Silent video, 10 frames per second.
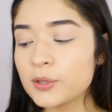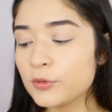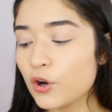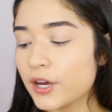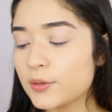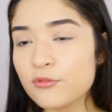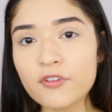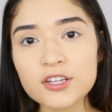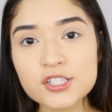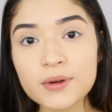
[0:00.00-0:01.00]
Go ahead and move
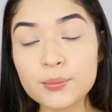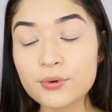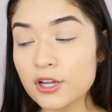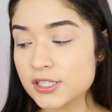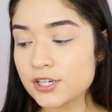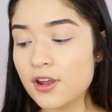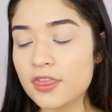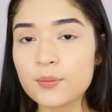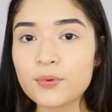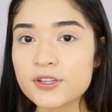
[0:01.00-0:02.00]
on to my bronzer, and
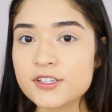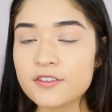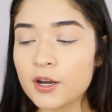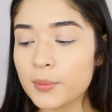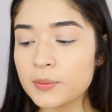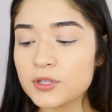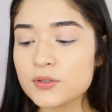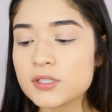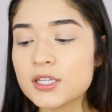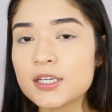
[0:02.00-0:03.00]
the bronzer that I'm going to be
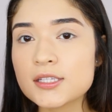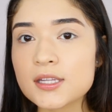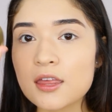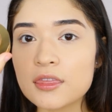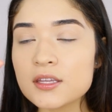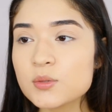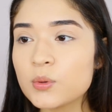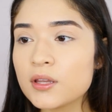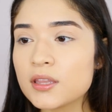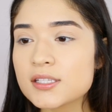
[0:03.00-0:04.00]
using is this
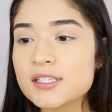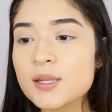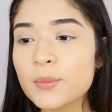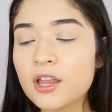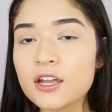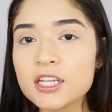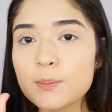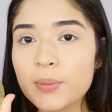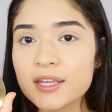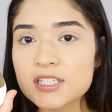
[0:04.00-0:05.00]
one. This is the Milani
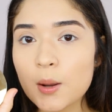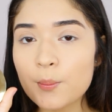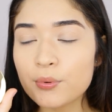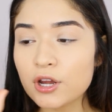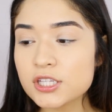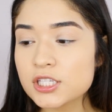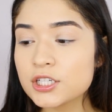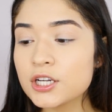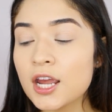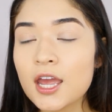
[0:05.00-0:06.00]
Baked
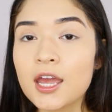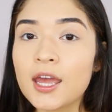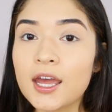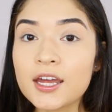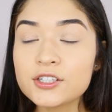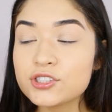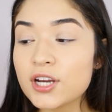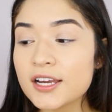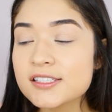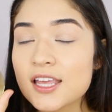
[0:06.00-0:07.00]
Bronzer, and you
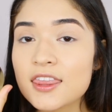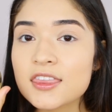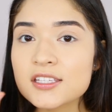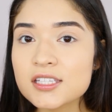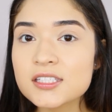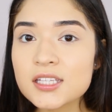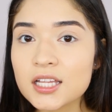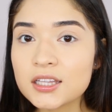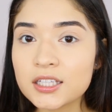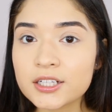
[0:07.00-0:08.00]
guys, this is
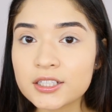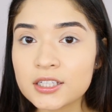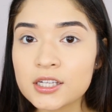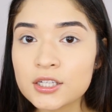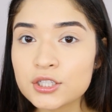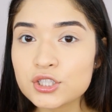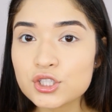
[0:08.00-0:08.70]
literally